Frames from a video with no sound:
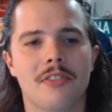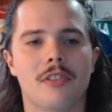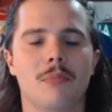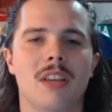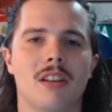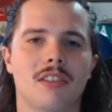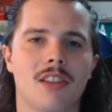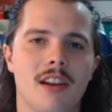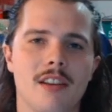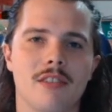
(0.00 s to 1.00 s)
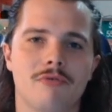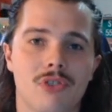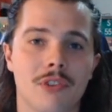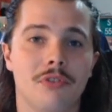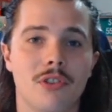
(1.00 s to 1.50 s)
There will be a ton of
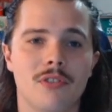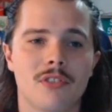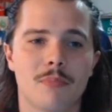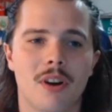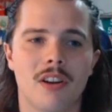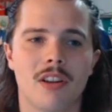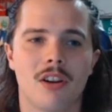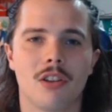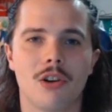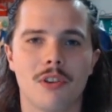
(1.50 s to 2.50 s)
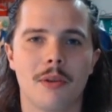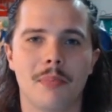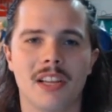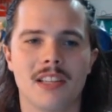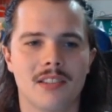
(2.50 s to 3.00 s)
Drifloons spawning all over the
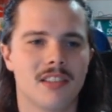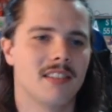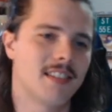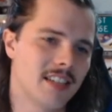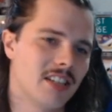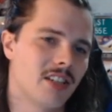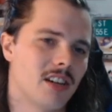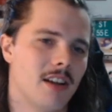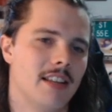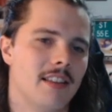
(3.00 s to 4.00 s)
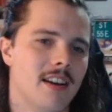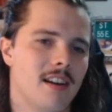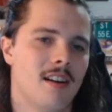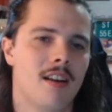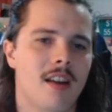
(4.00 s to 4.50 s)
place. You can see it shiny
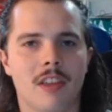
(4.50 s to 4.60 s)
there.